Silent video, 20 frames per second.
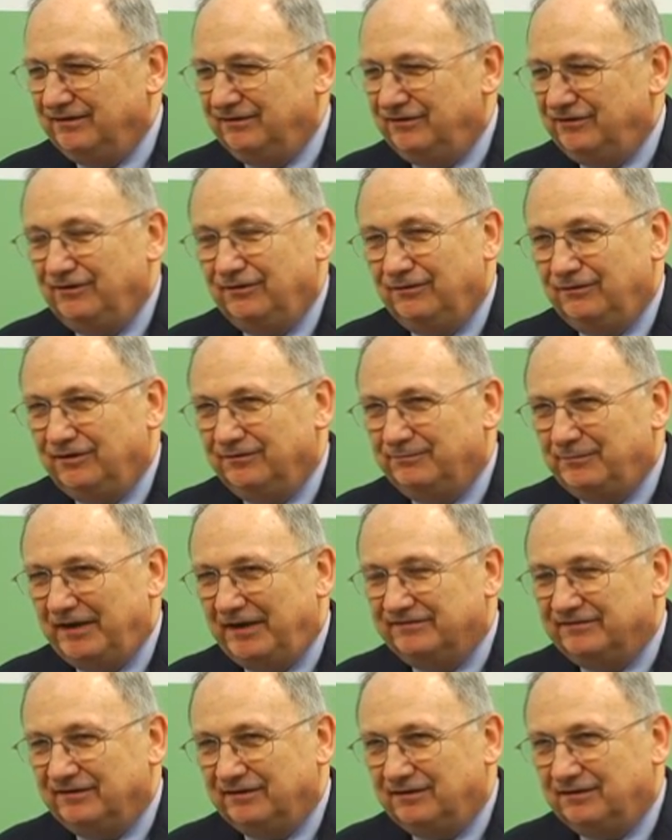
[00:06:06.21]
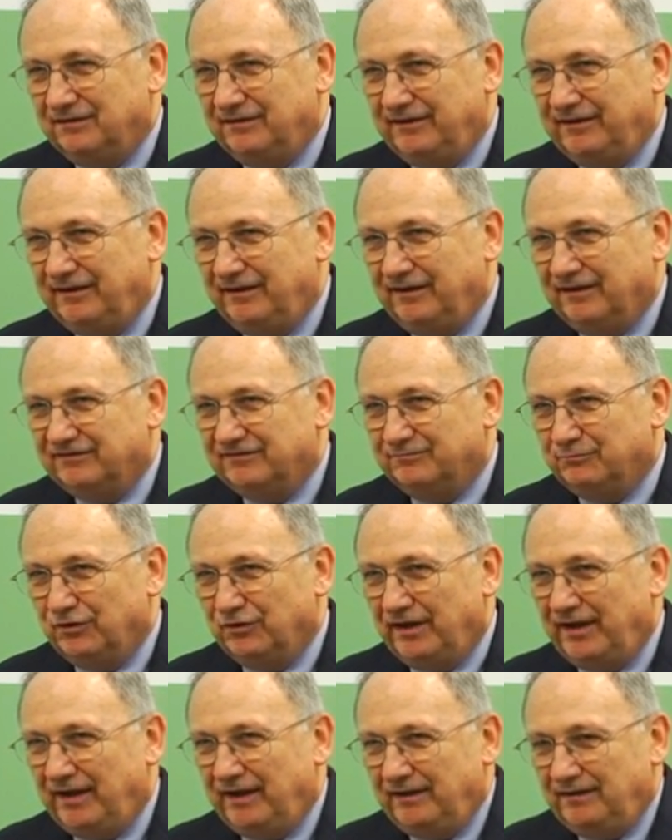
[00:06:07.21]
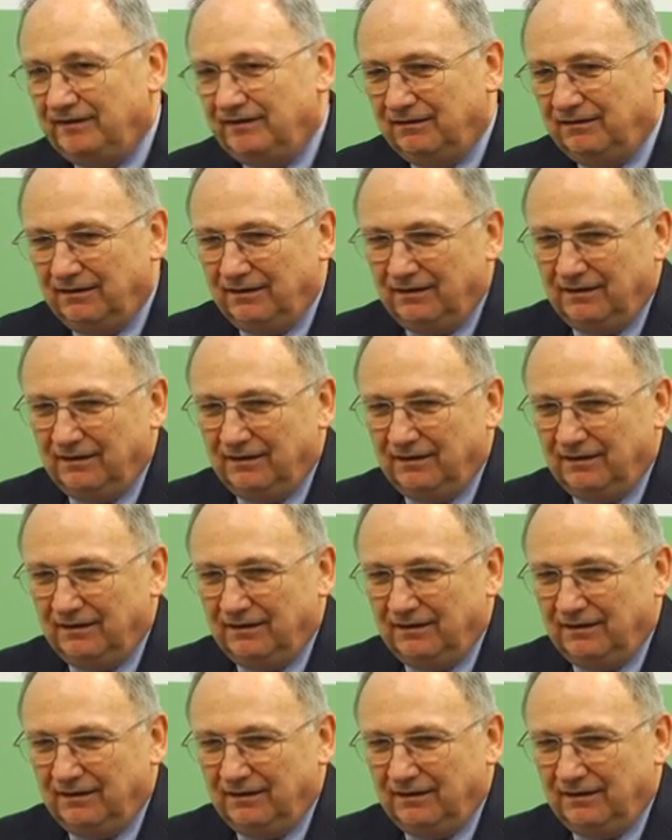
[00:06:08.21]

to do is basically explain